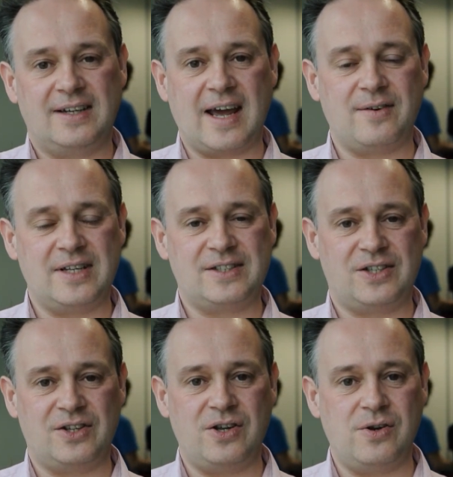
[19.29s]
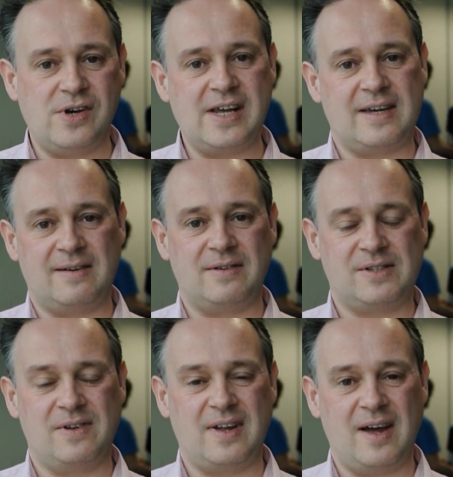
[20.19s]
down into the unique
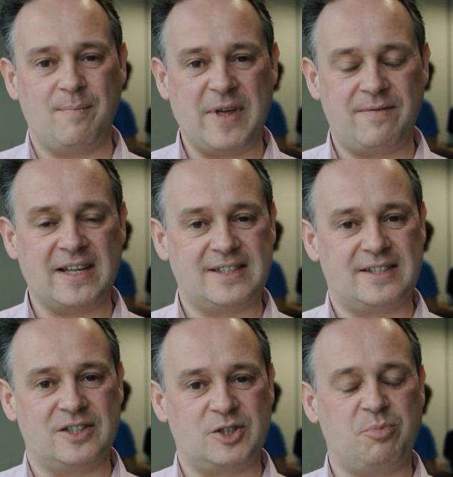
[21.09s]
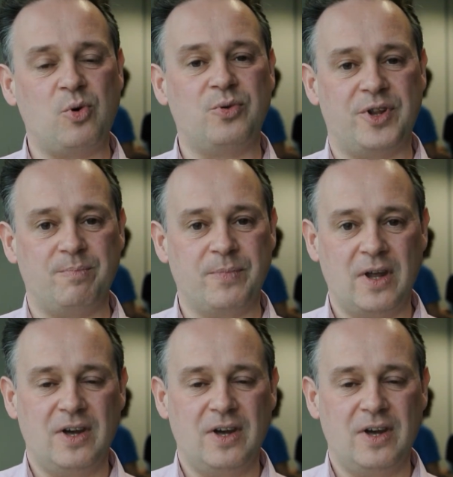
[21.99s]
events that spawned them.